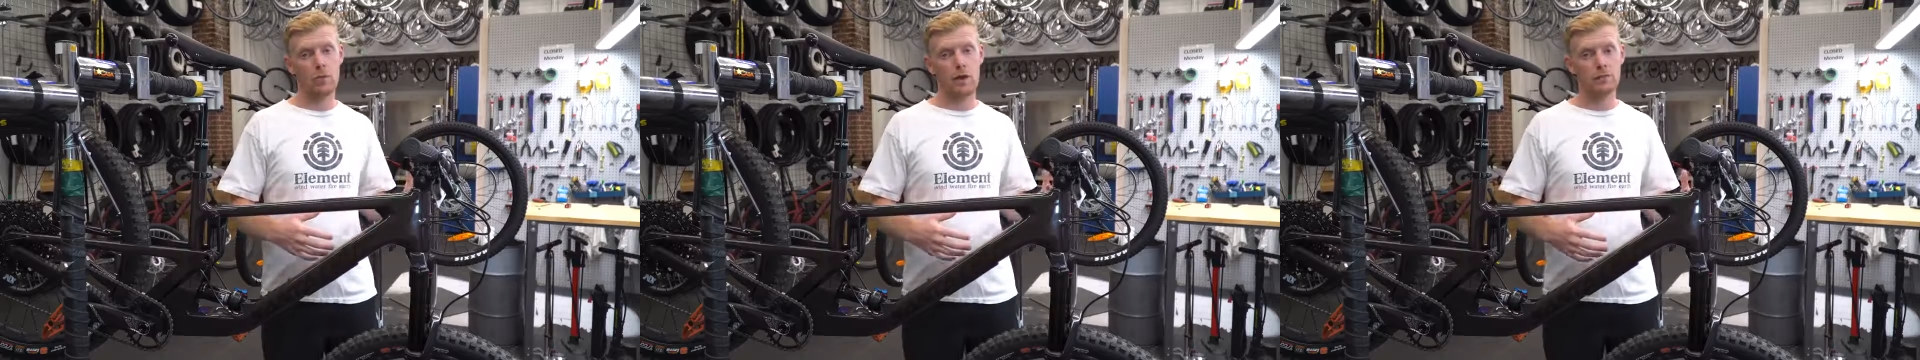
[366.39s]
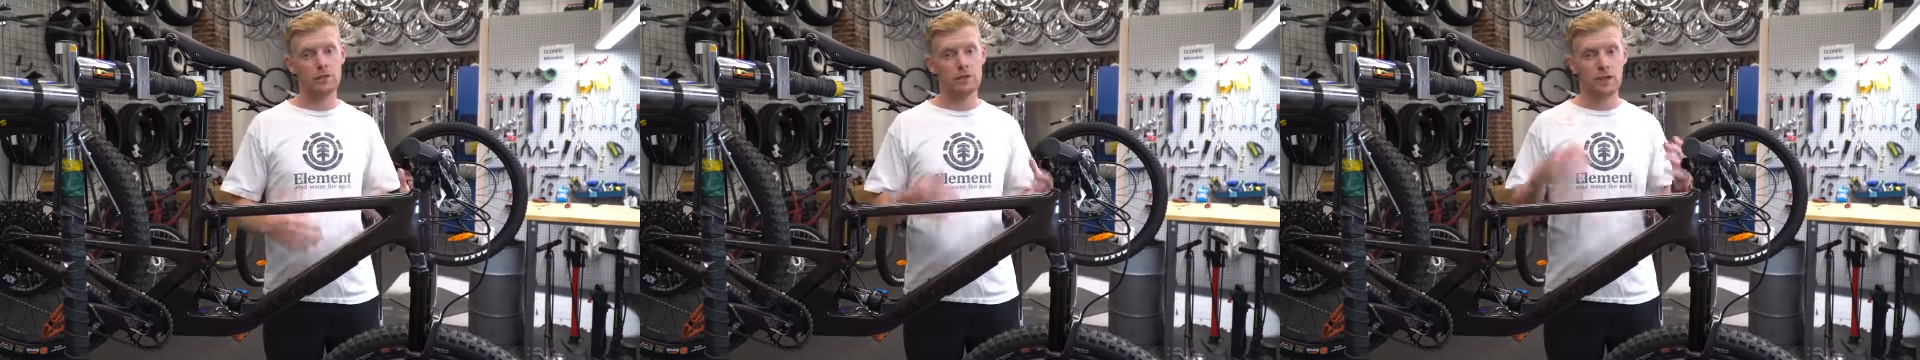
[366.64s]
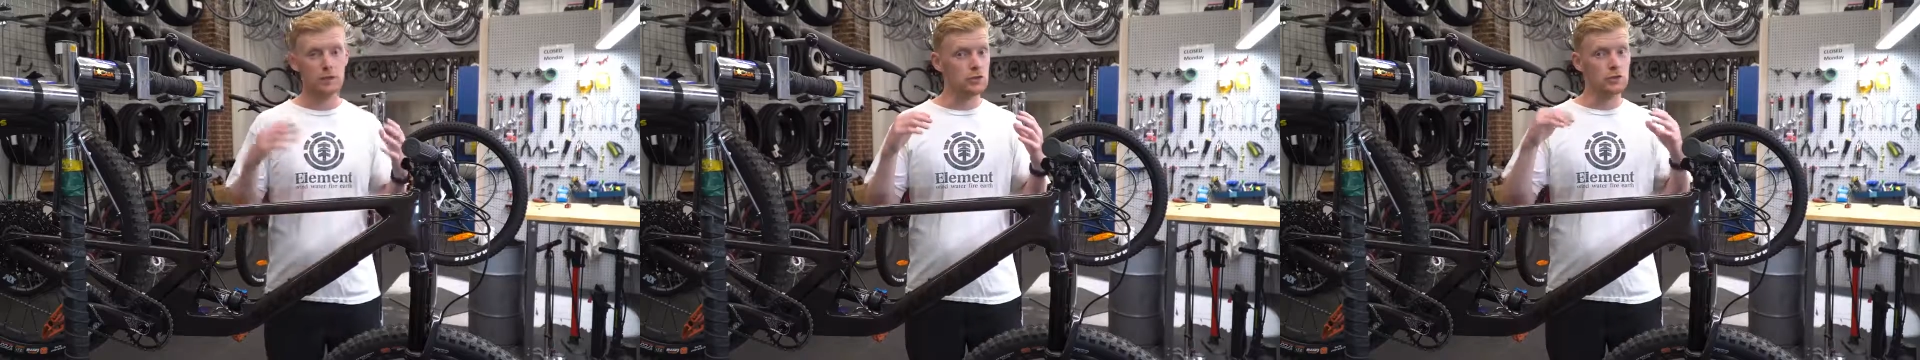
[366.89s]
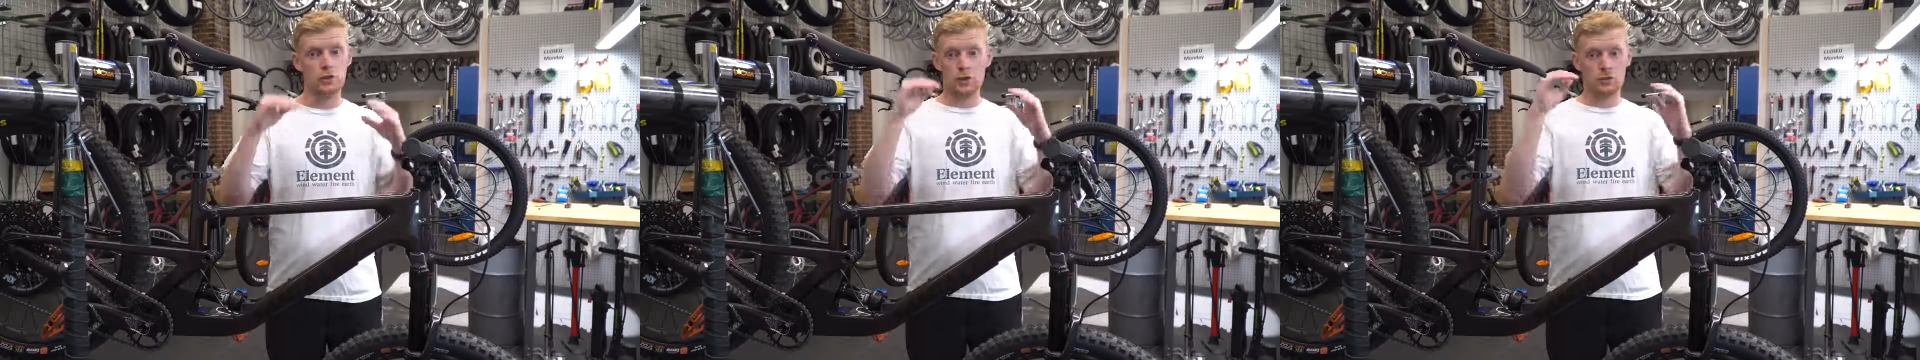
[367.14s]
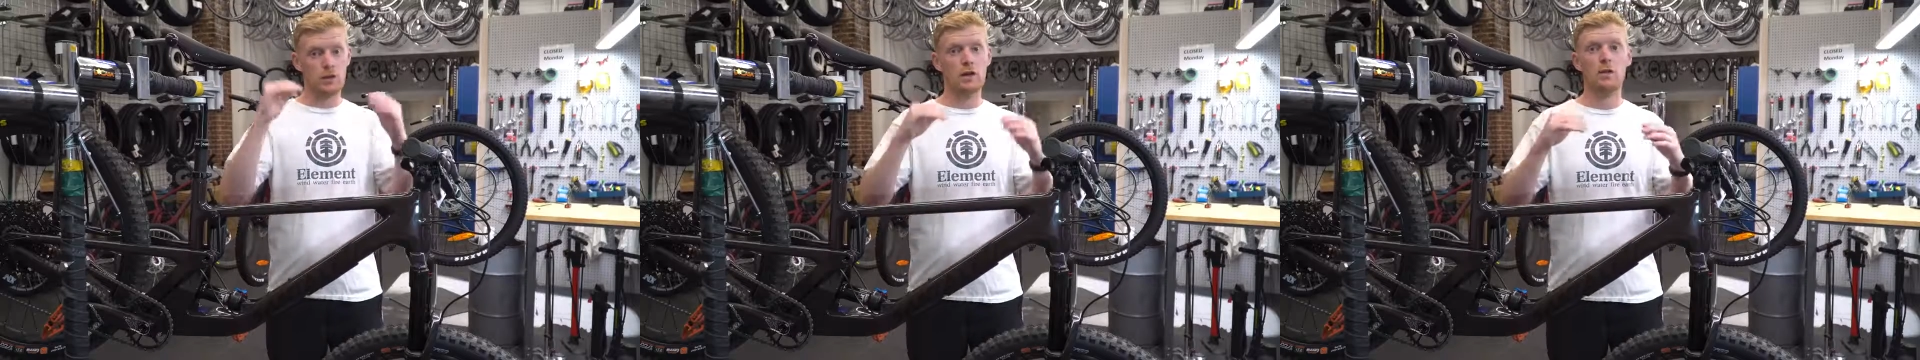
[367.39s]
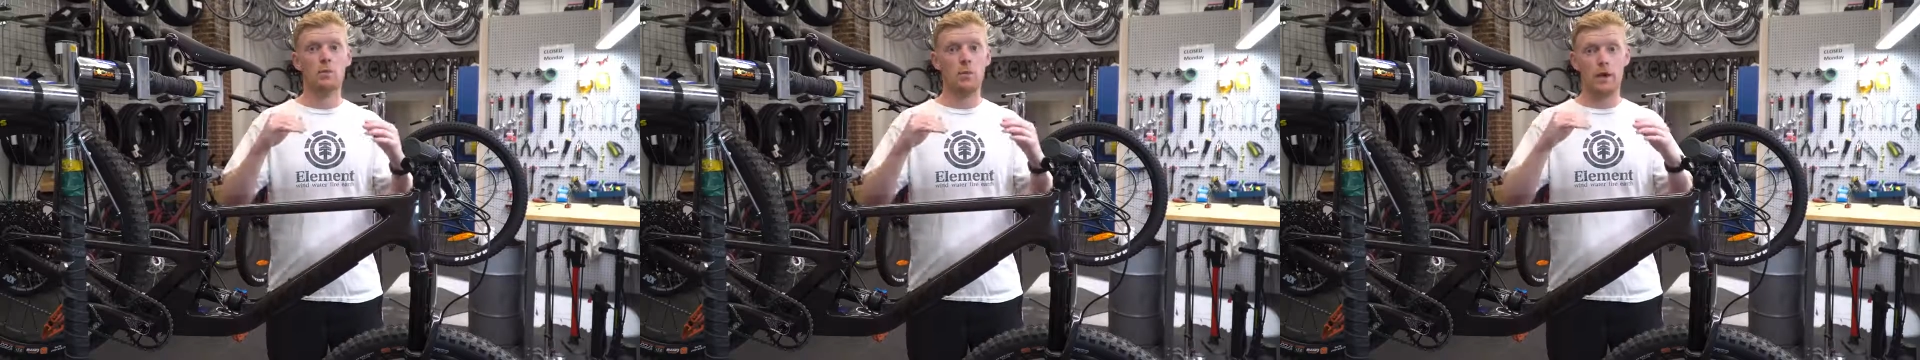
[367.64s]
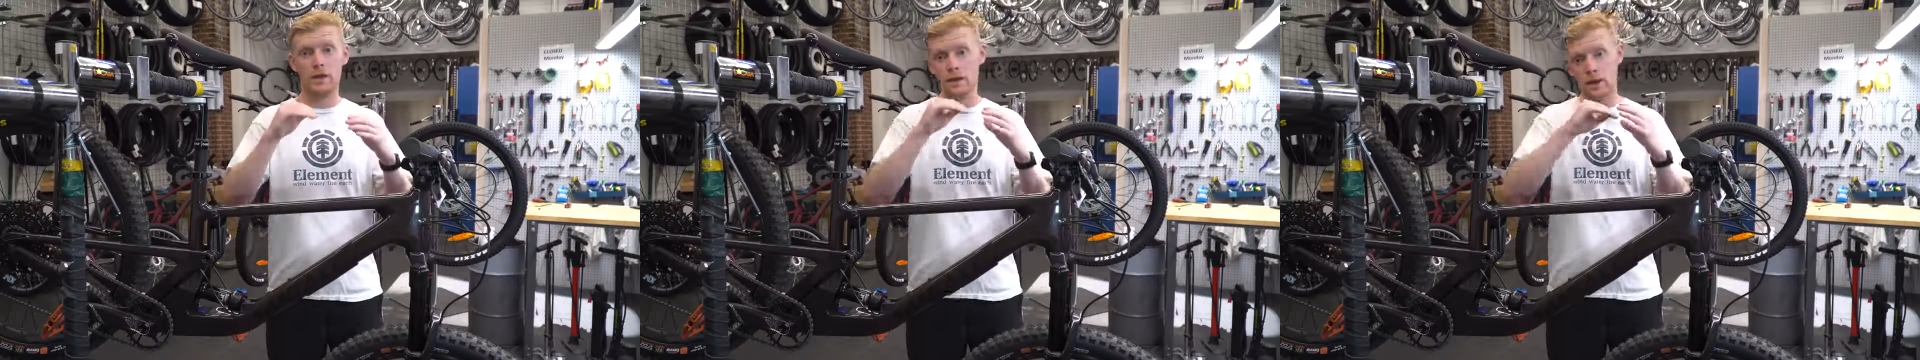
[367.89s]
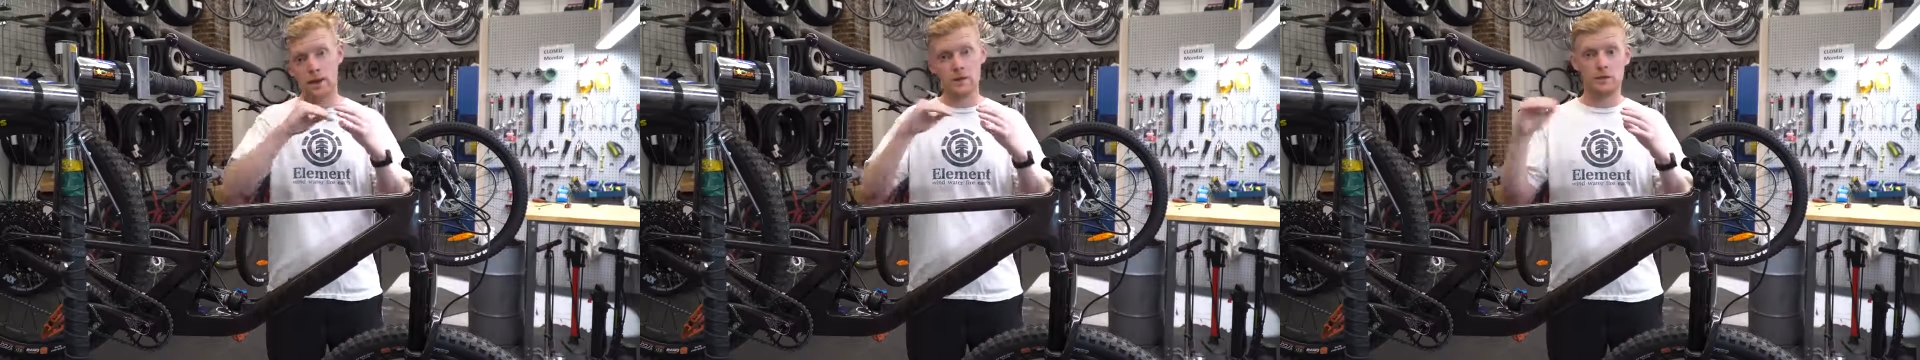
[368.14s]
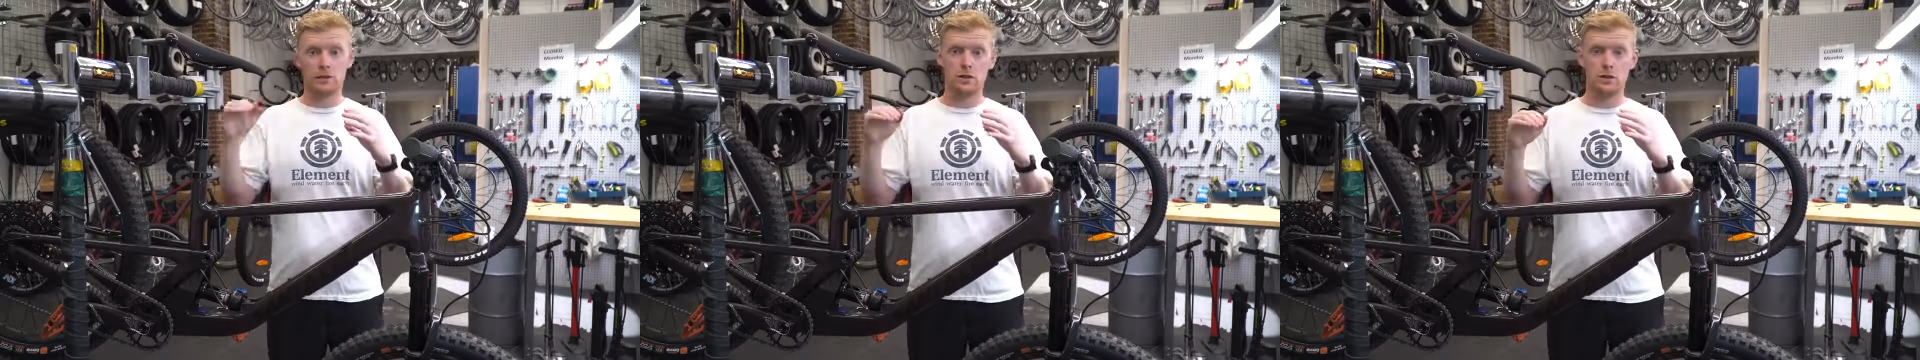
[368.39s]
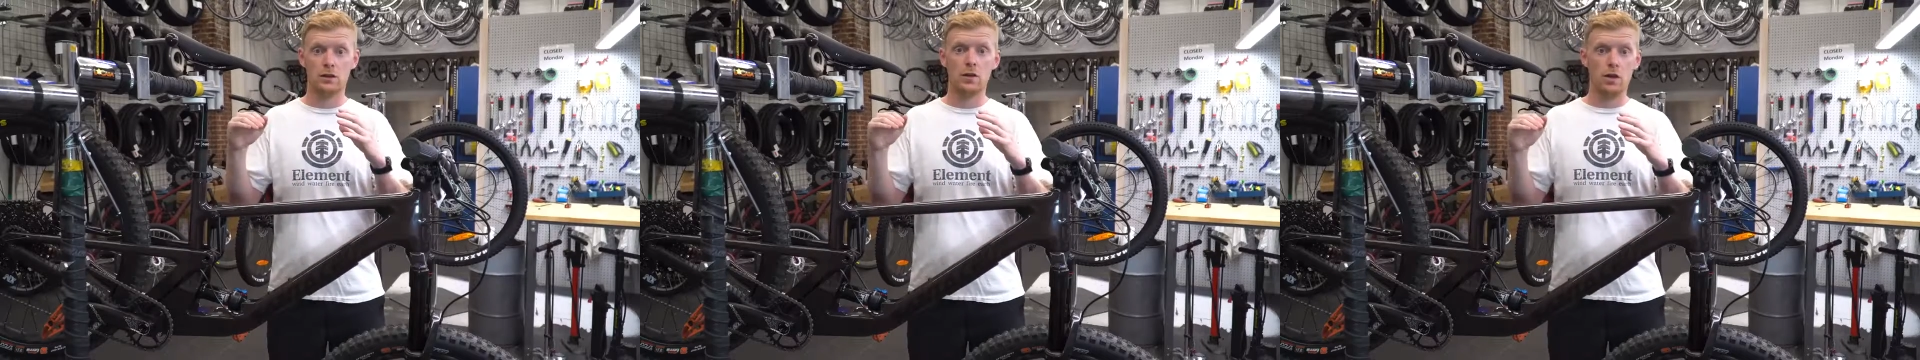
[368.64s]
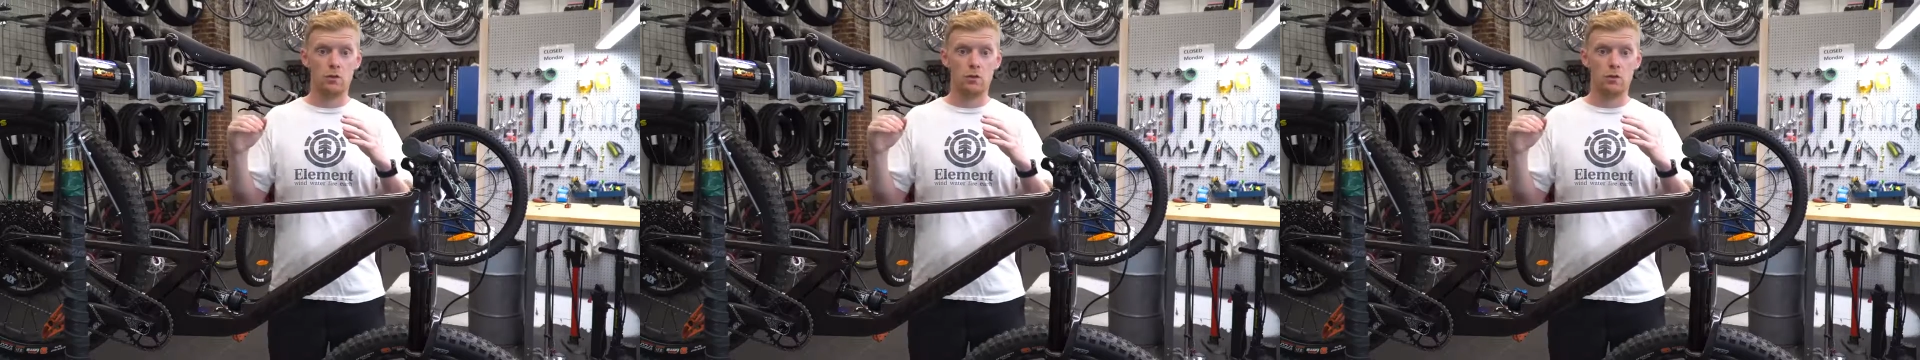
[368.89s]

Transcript: website just straight up weight guides to